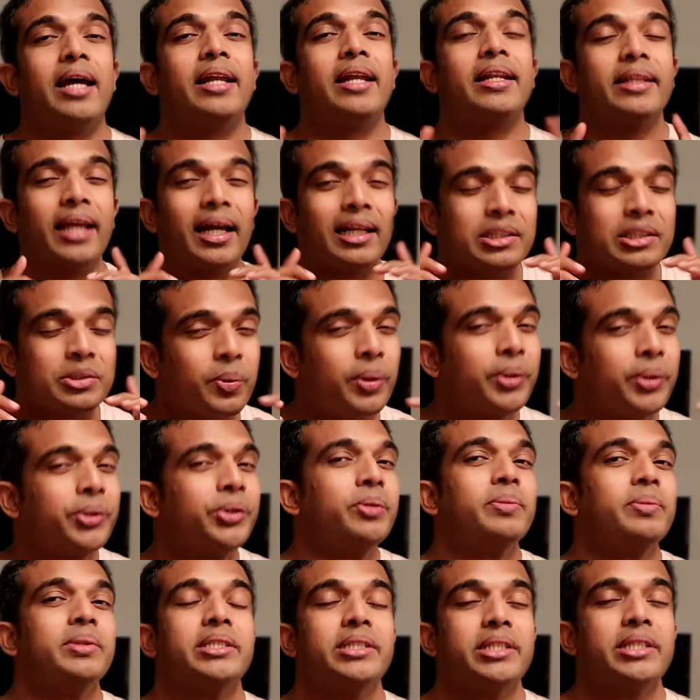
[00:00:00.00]
And that's what
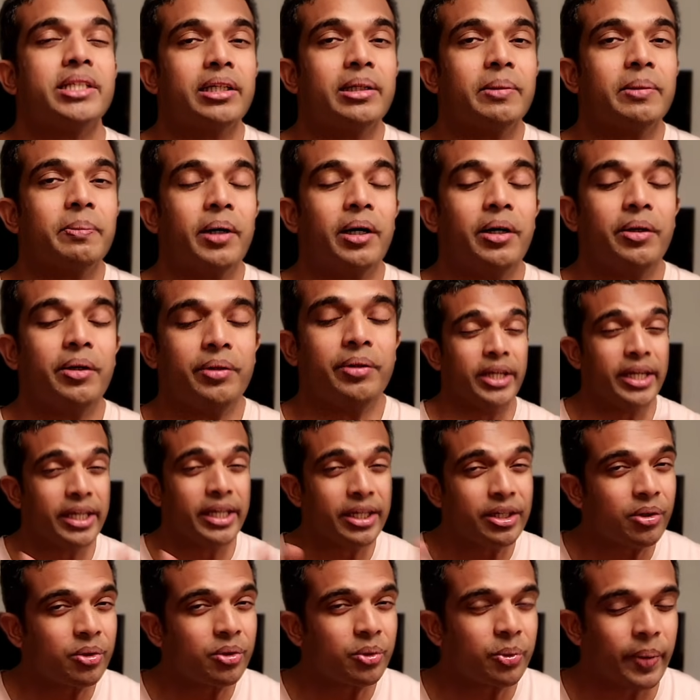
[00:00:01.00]
you must think about.
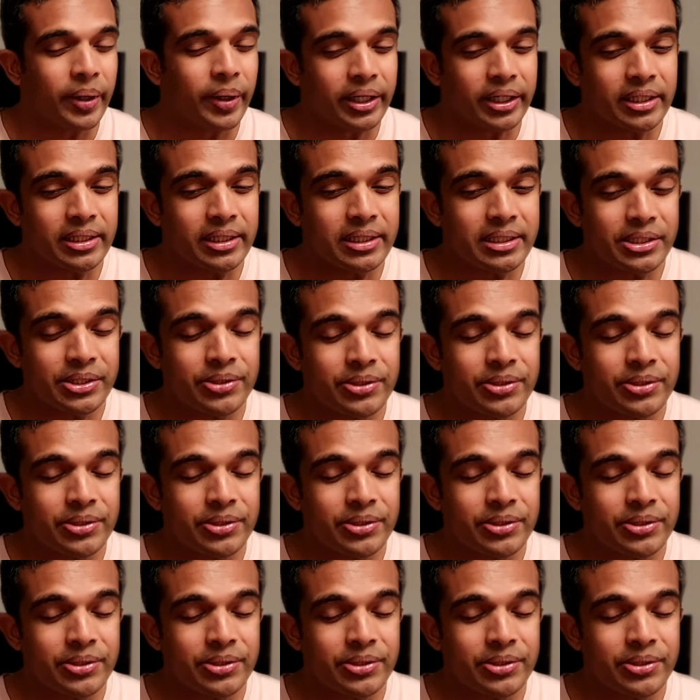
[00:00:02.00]
In your 20s,